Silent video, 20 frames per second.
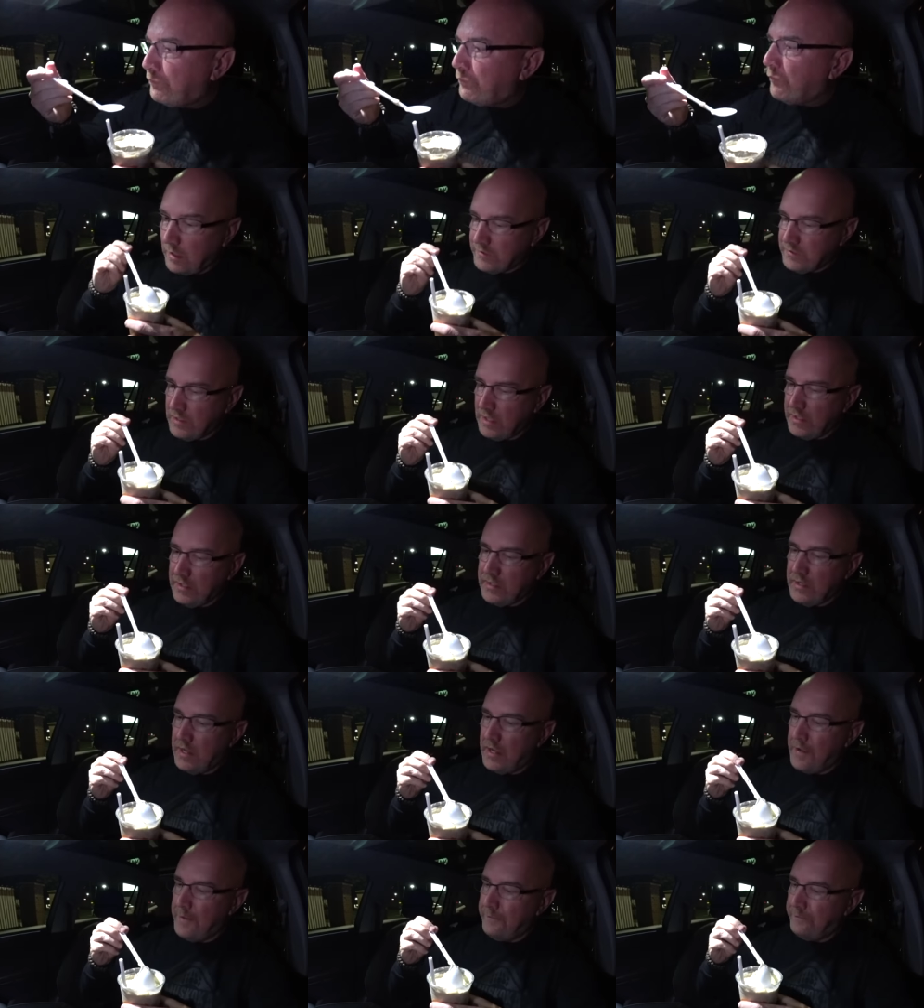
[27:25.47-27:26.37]
It's like
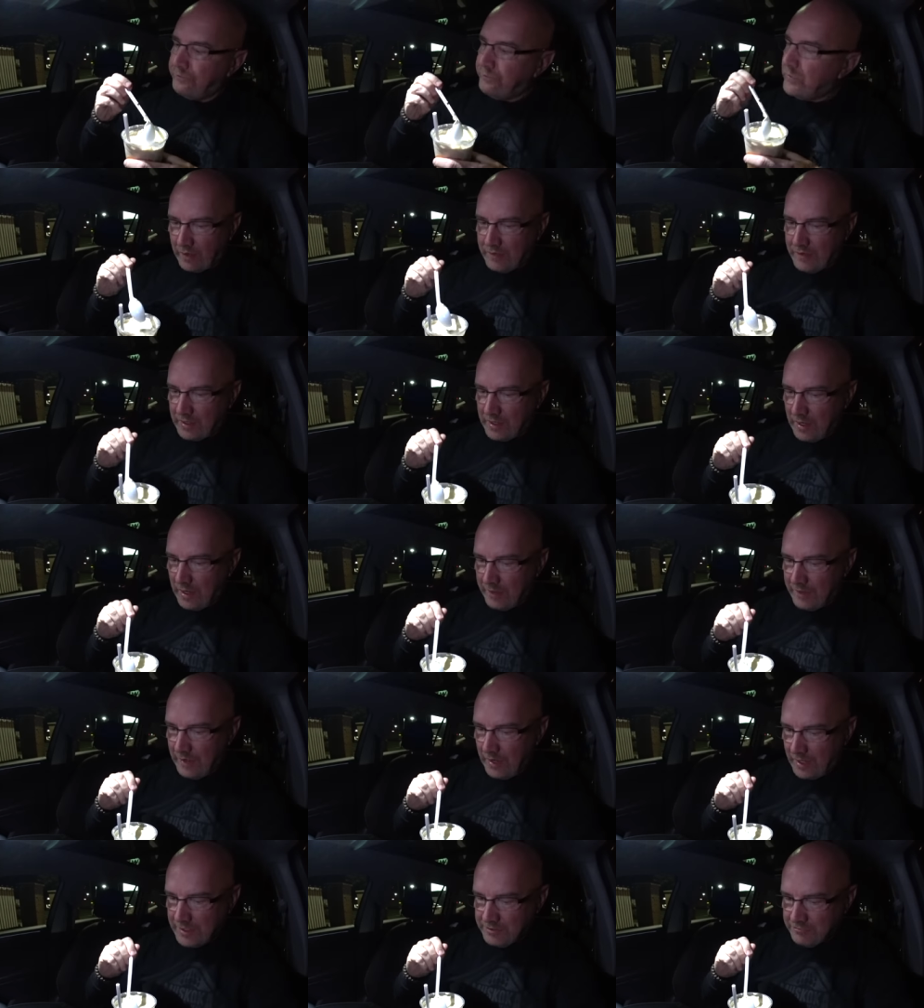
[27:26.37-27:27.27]
um, the
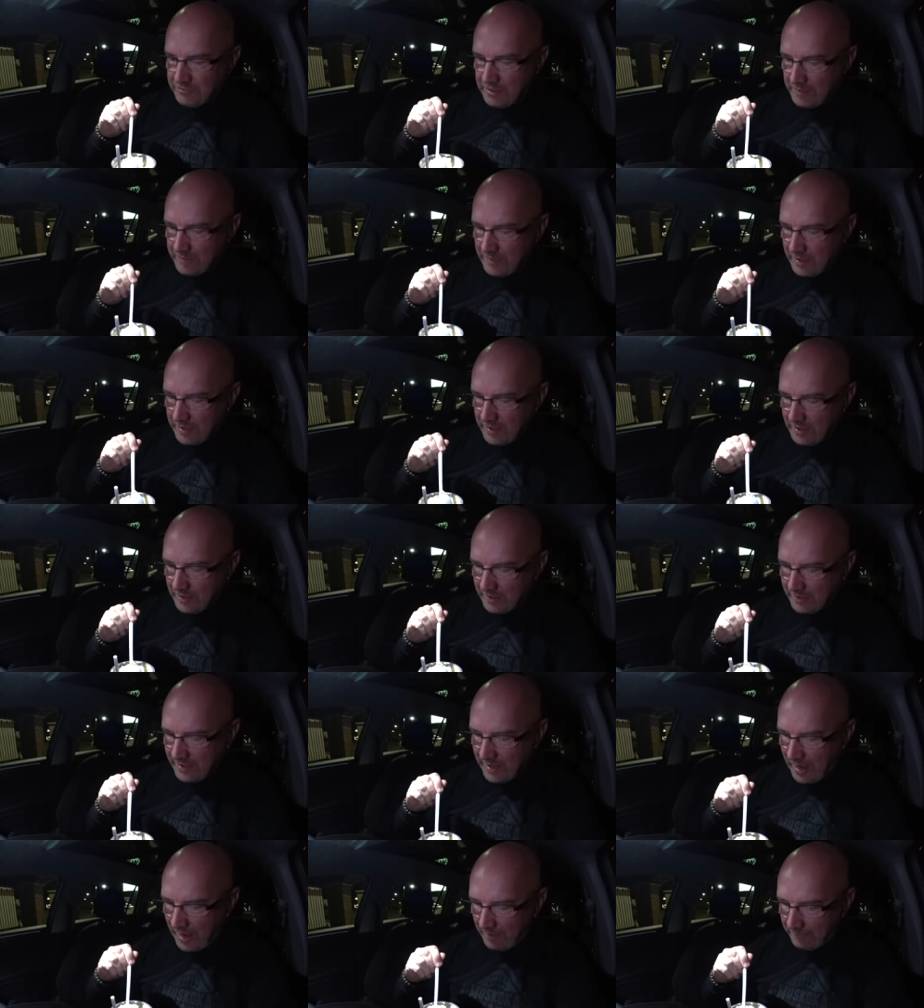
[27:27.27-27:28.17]
the ice cream that you'd
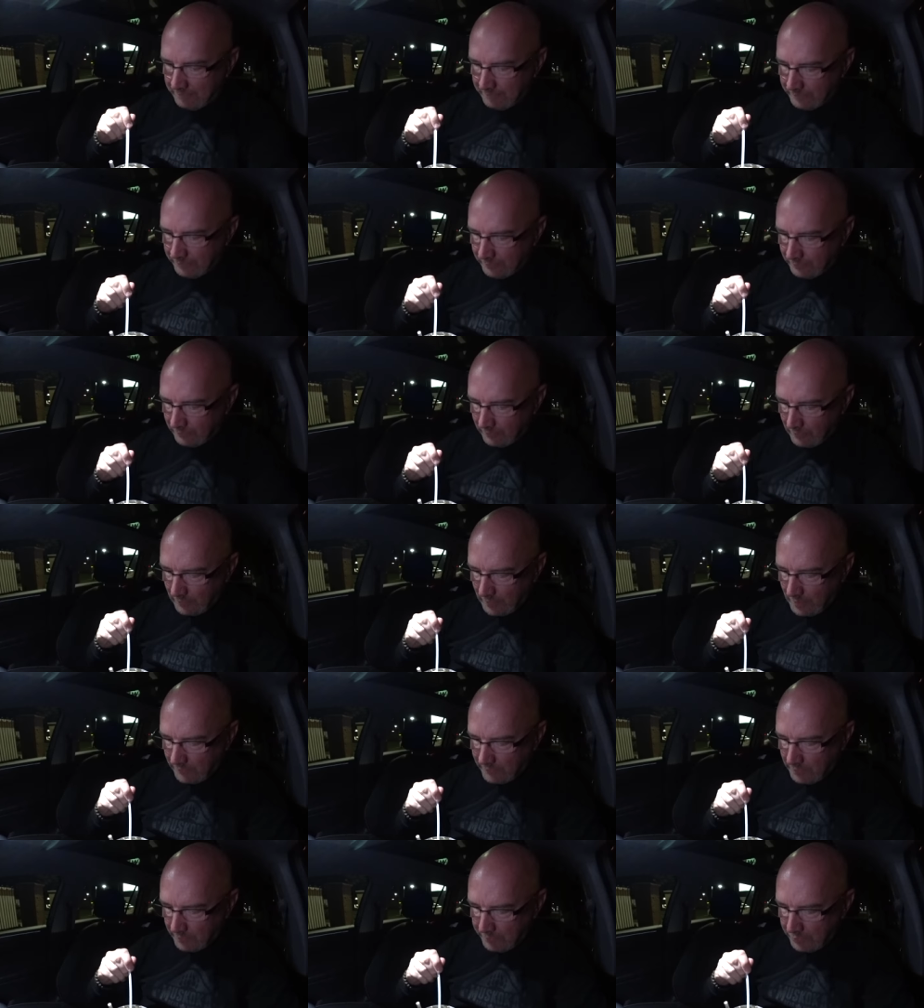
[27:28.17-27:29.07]
get
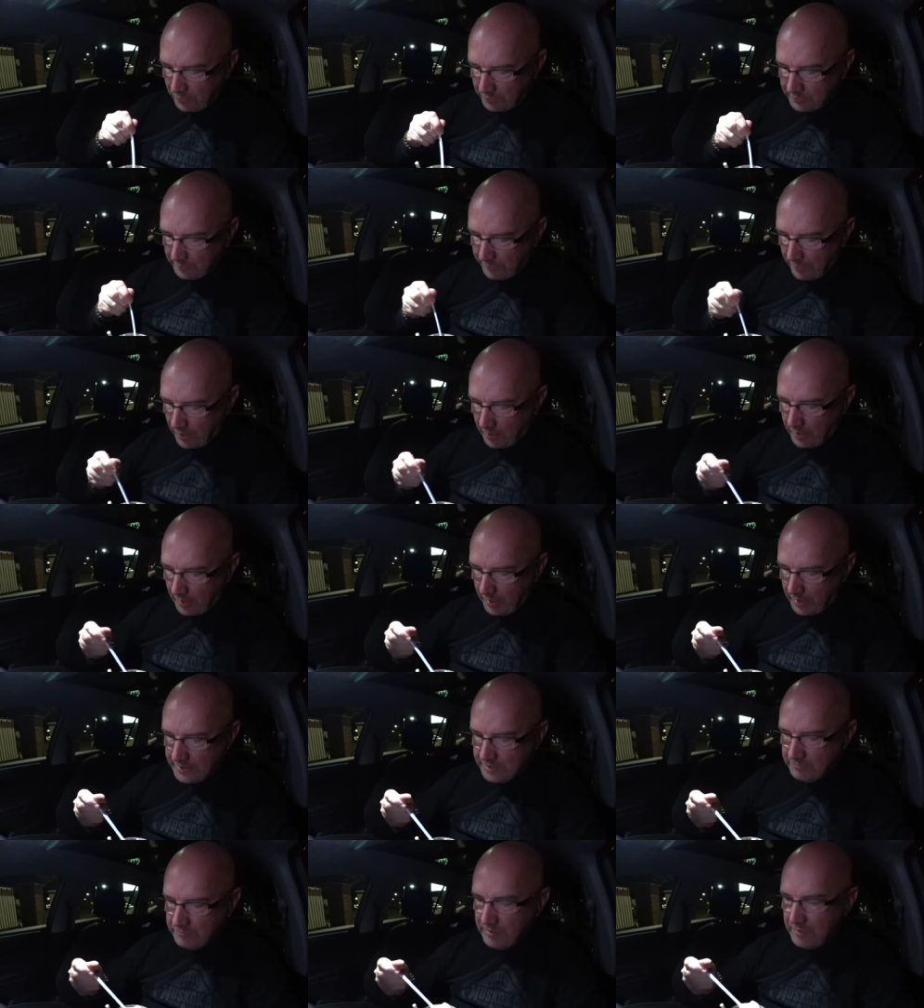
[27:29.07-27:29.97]
if you pulled apart an
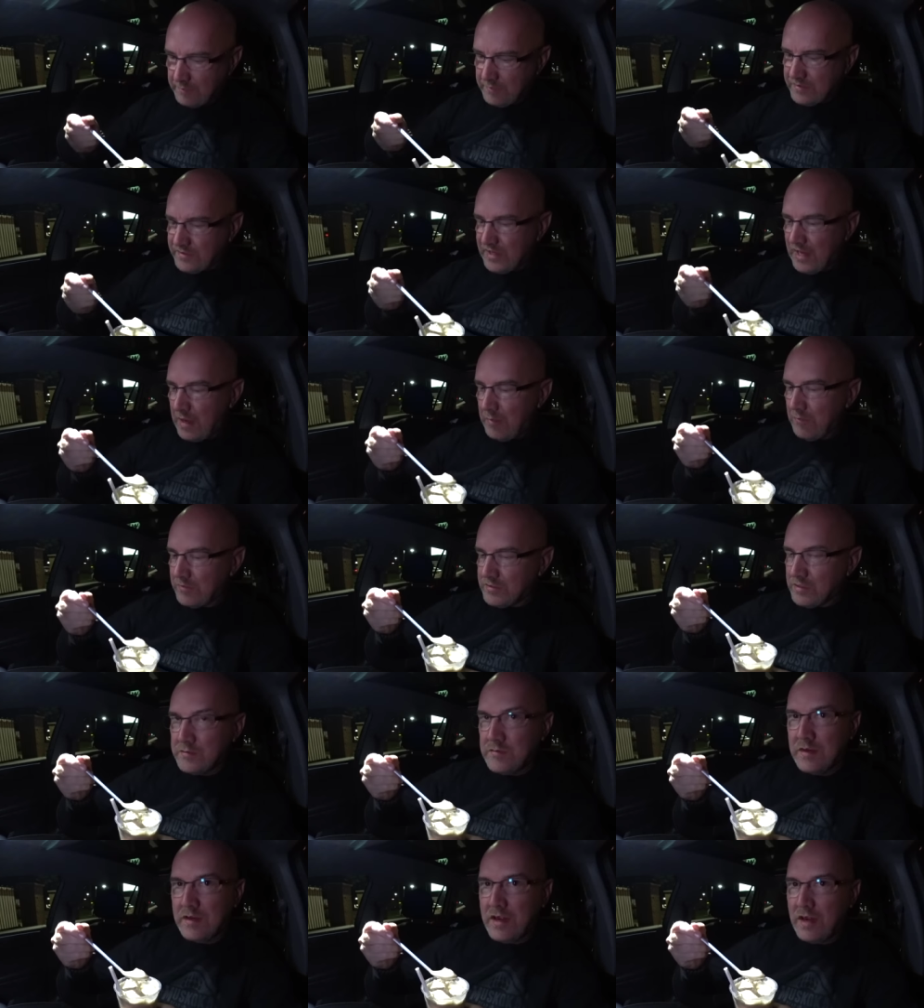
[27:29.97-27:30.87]
ice cream sandwich.
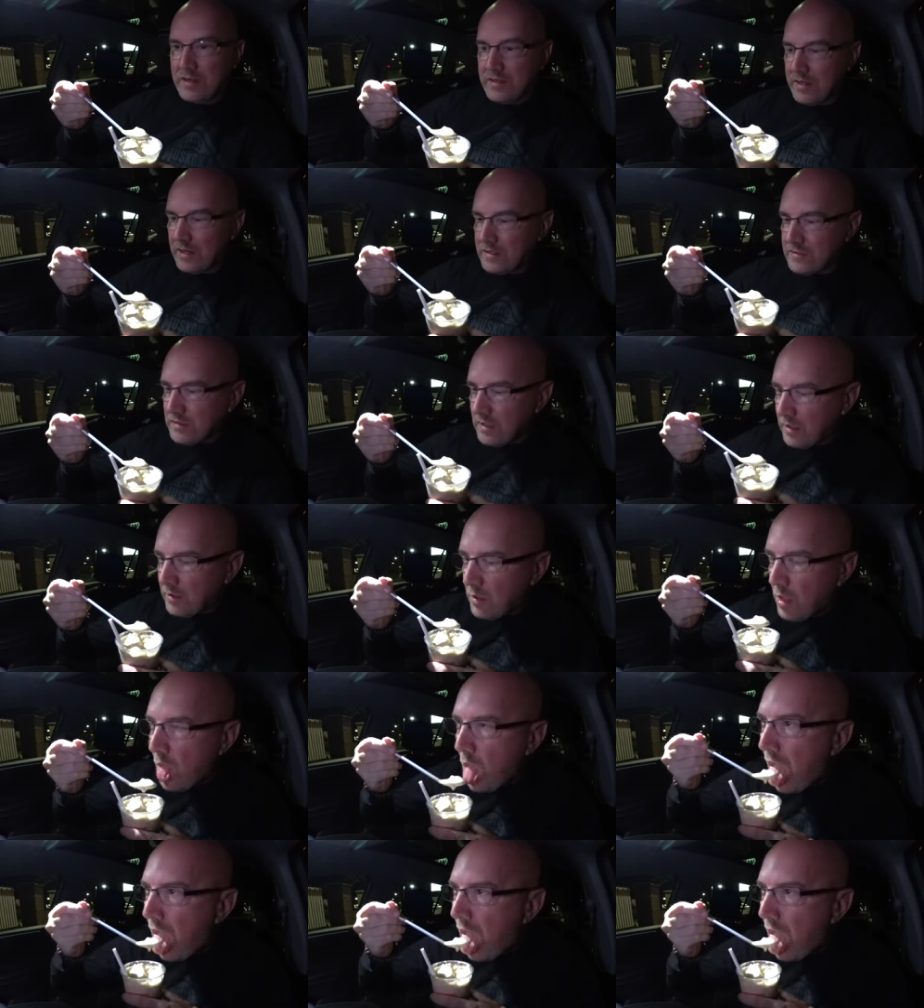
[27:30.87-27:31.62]
That's what it kind of tastes like.